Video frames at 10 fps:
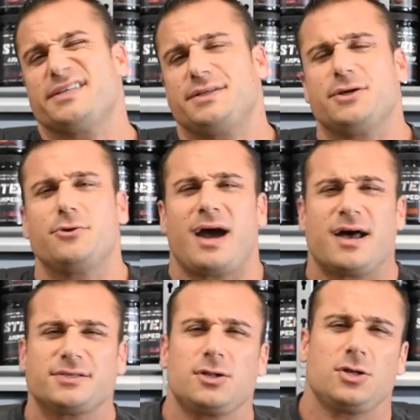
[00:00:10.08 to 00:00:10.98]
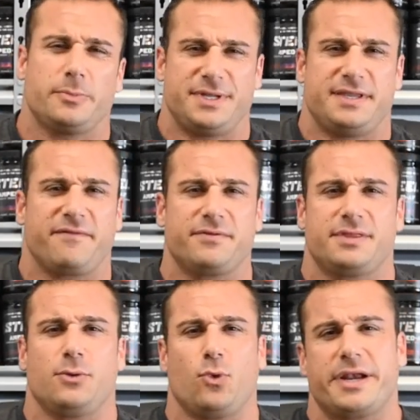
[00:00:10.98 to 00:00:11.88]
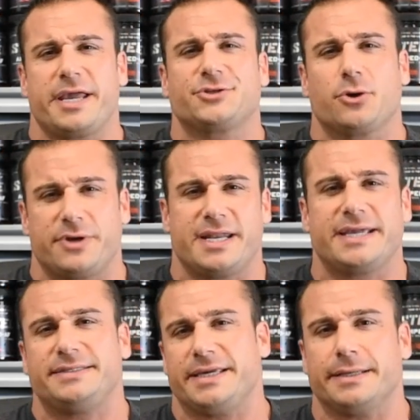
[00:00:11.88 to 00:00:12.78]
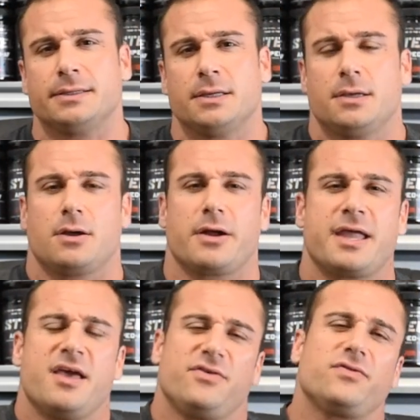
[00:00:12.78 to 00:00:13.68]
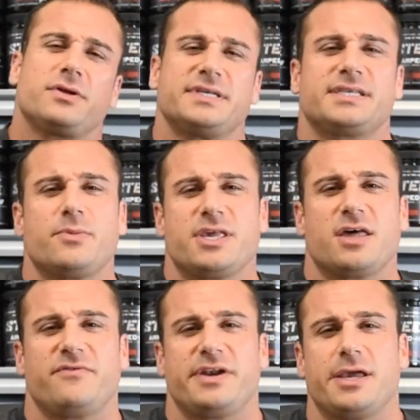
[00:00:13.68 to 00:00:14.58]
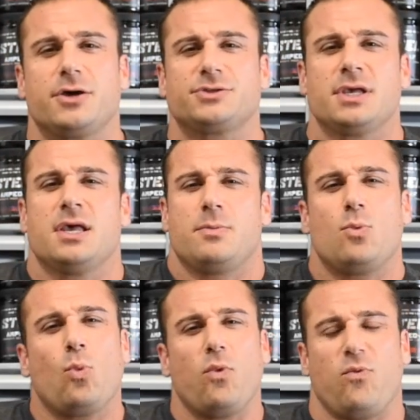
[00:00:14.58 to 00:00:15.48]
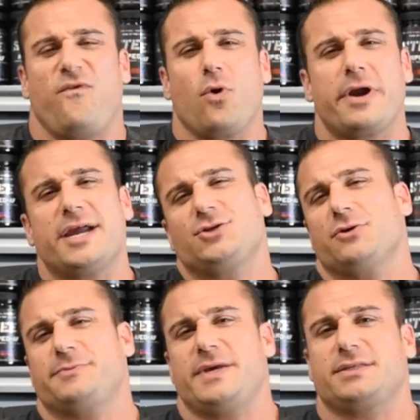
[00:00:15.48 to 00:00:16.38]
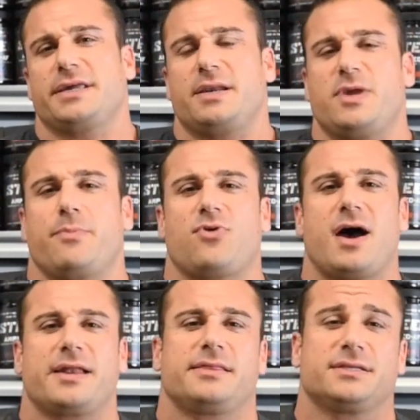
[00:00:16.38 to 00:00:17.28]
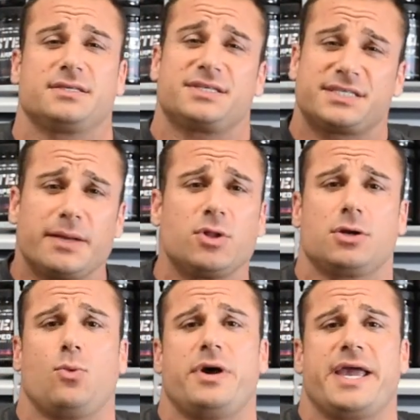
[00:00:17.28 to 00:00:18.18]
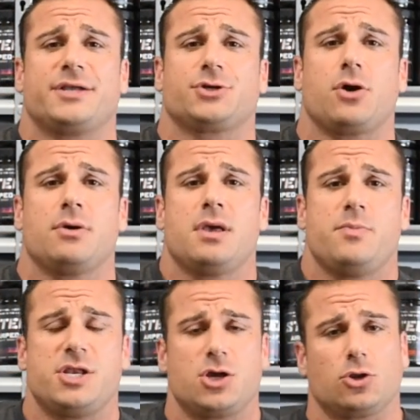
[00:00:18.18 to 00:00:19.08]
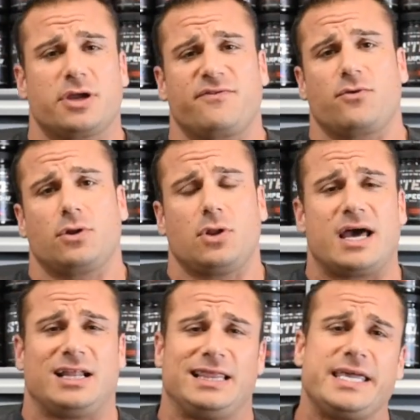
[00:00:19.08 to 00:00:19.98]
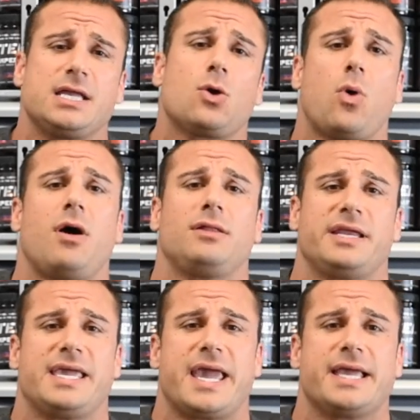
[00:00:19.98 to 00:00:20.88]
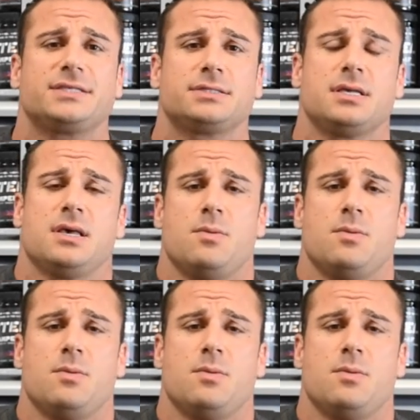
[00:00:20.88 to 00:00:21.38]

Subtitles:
does it do? How's it a little bit different than 1-andro and 19? All right. If you've looked at some of the other videos, 4-andro is basically going to be a product that's similar to 1-andro, meaning you're looking for a lot of lean quality gains,